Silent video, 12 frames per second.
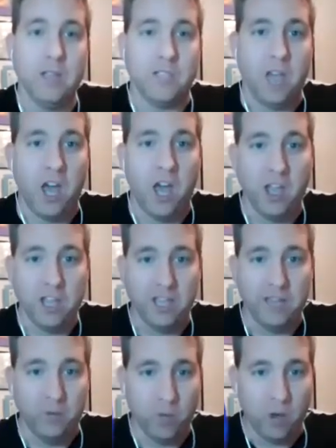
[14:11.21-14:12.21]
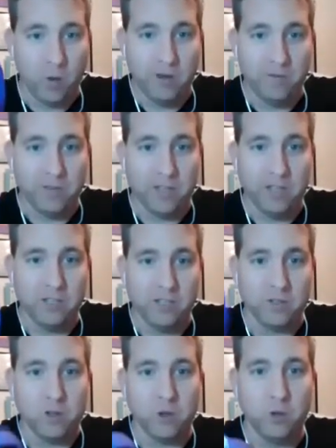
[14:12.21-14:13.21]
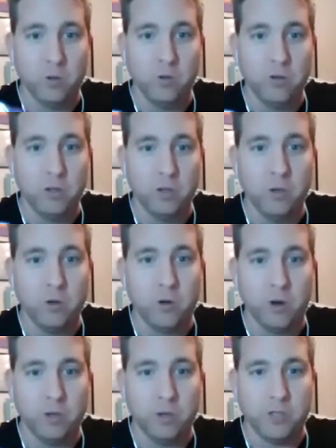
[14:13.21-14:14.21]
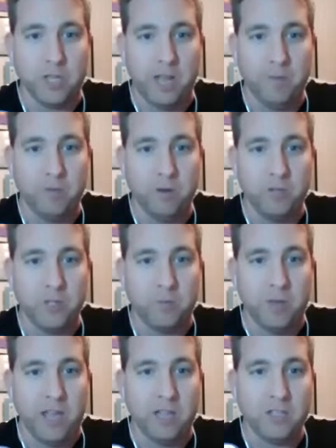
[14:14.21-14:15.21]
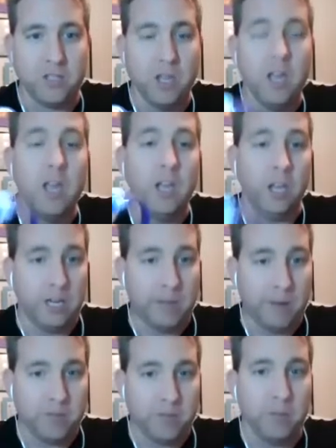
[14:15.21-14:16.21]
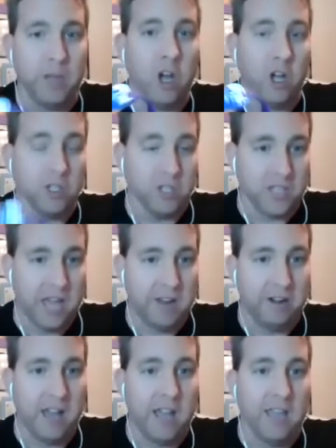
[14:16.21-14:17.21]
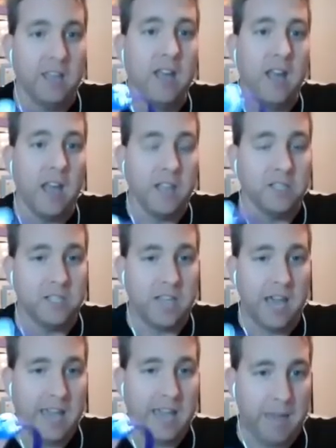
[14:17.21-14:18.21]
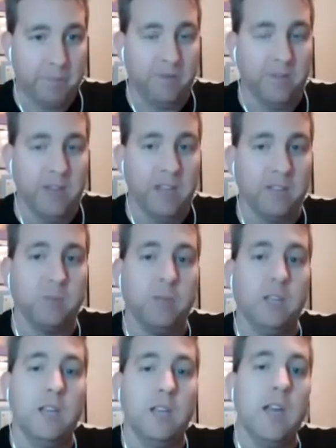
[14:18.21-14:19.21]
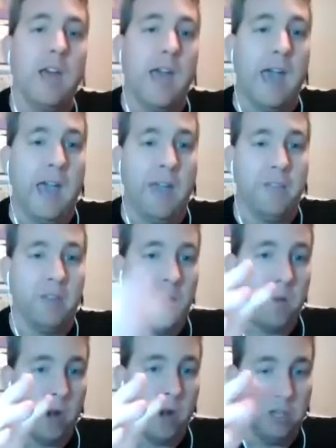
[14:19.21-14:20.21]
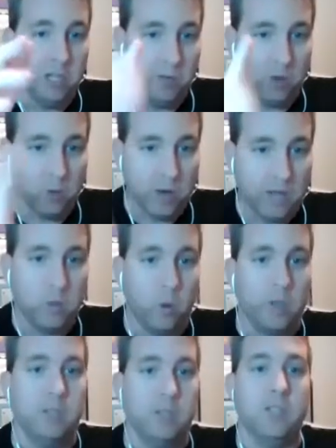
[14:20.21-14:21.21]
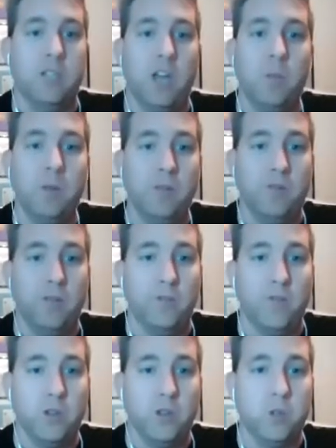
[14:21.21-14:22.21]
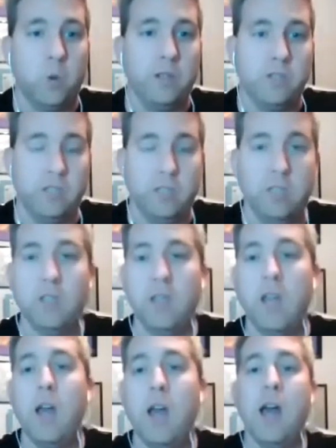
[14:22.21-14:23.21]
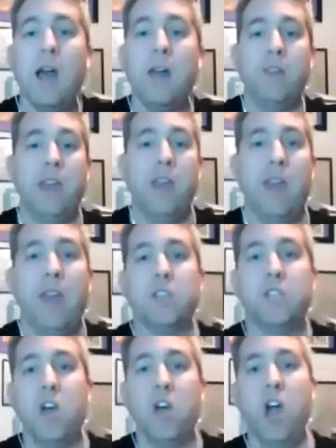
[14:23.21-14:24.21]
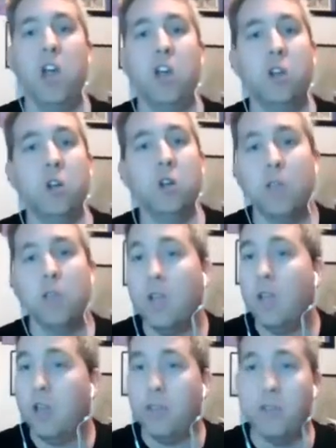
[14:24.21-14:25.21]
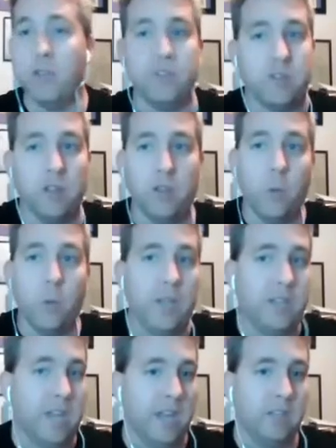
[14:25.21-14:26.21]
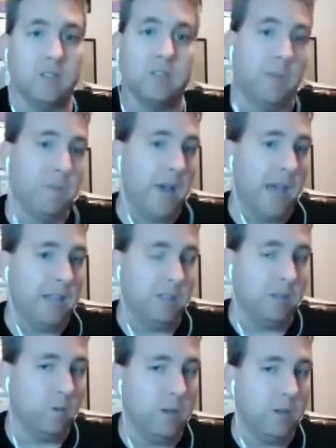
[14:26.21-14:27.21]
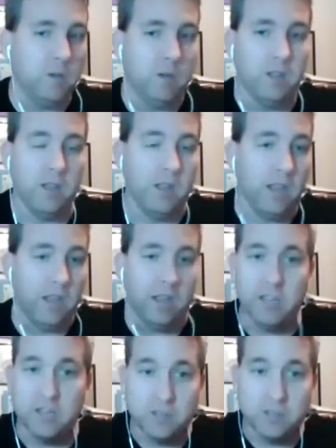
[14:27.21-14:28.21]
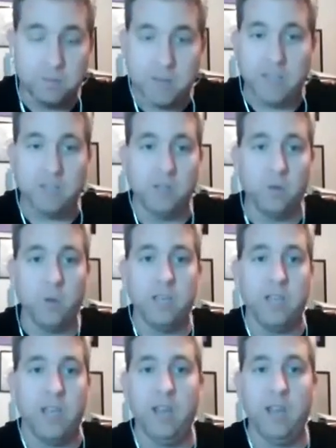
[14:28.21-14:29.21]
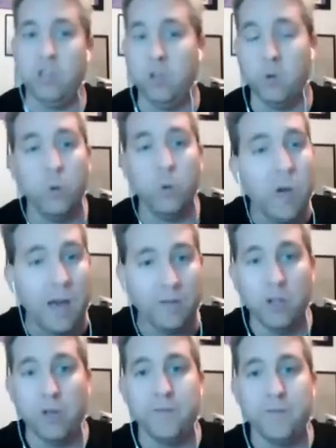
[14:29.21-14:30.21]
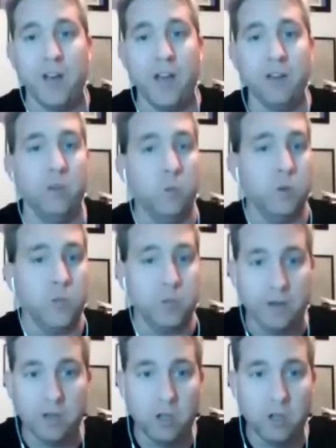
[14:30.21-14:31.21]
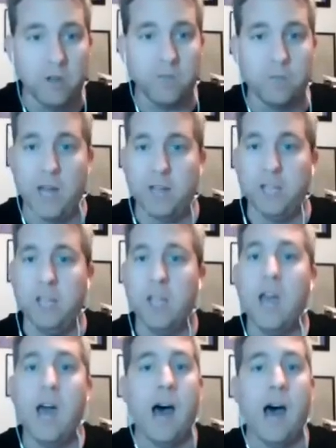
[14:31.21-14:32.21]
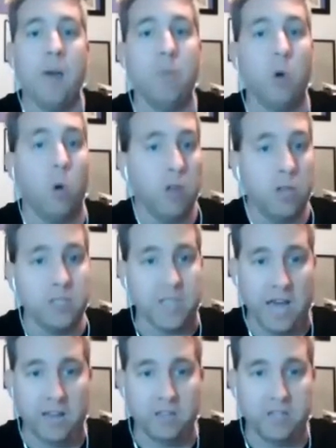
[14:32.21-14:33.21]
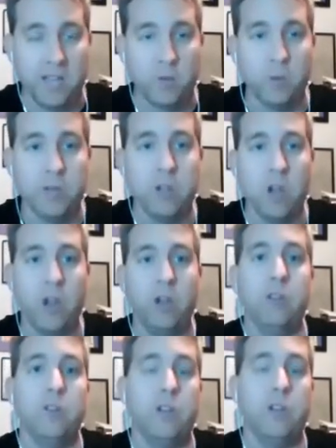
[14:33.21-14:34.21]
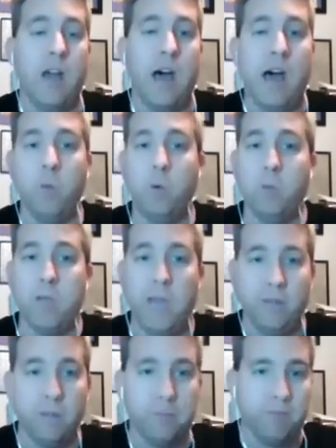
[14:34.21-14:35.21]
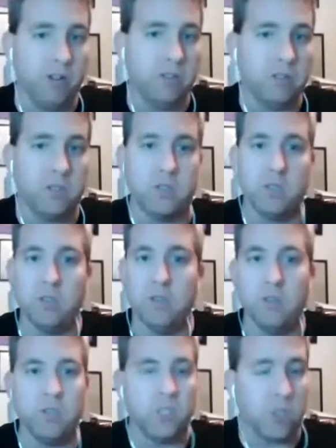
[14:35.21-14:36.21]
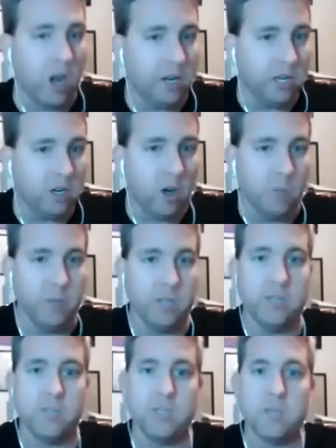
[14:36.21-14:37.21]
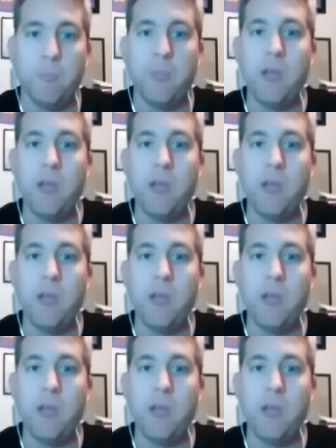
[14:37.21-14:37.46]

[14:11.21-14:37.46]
So if you want one of these cool little Chronicle Chamber wristbands, you got to come up to me on Saturday and say happy phantoming, and I'm only giving away twenty, so I'll be for the first twenty there. So look, the the weekend's amazing. We've it is amazing weekend. You will have a lot of fun. You will spend a lot of money. Um, all those artists that we noted uh, will be having prints and signing comics.